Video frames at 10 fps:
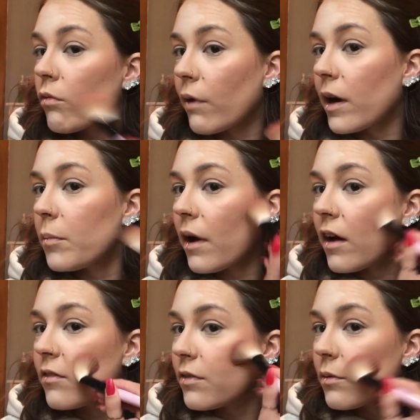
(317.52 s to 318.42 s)
right
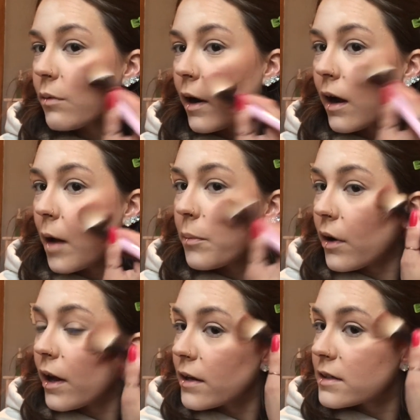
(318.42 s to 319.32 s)
above where I
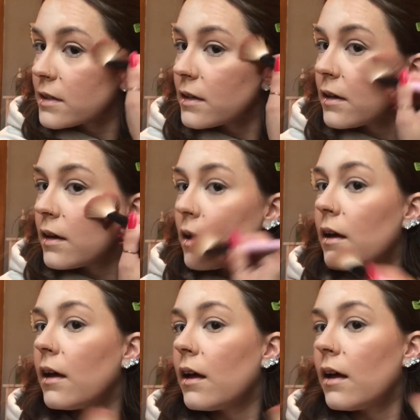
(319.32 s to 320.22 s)
put
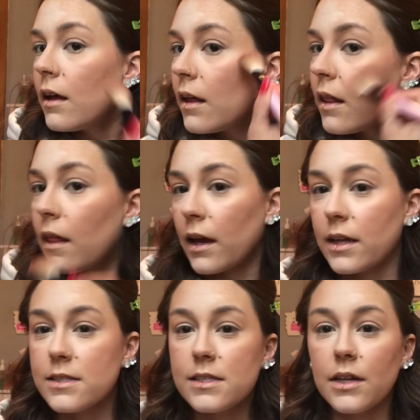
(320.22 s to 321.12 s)
that
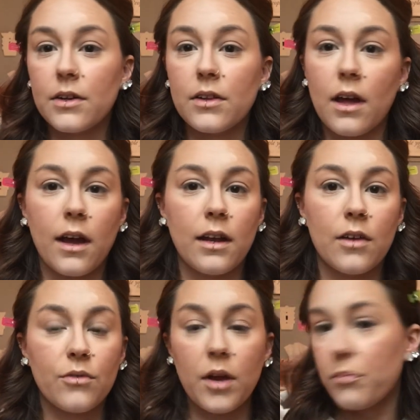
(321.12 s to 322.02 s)
concealer line
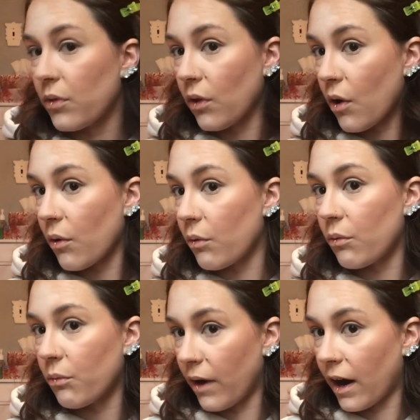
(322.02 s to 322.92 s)
and right below
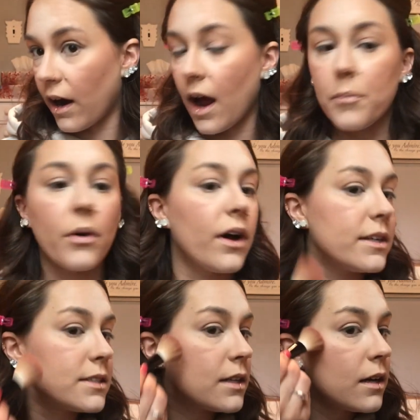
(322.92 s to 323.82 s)
where I
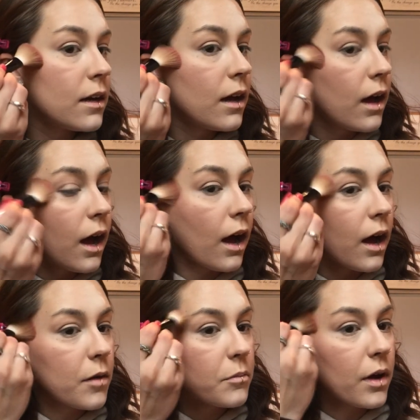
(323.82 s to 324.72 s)
put
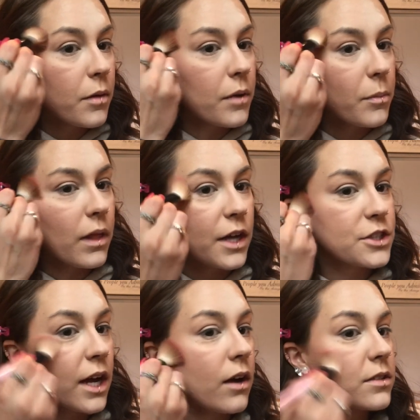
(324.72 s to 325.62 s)
my
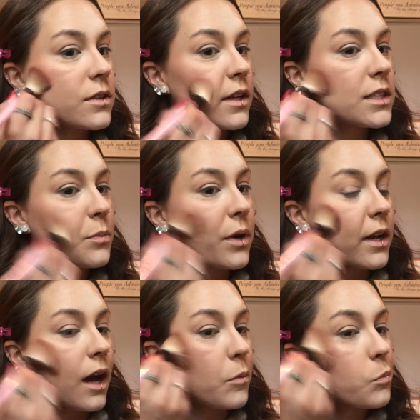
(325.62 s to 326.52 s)
blush. I also like to bring
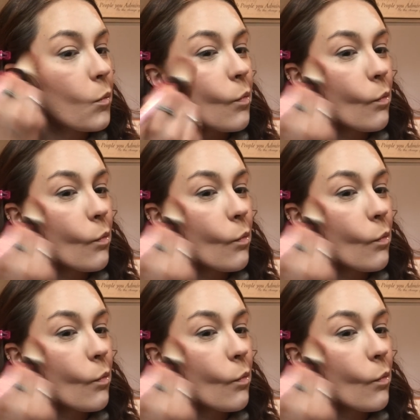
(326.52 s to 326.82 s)
it up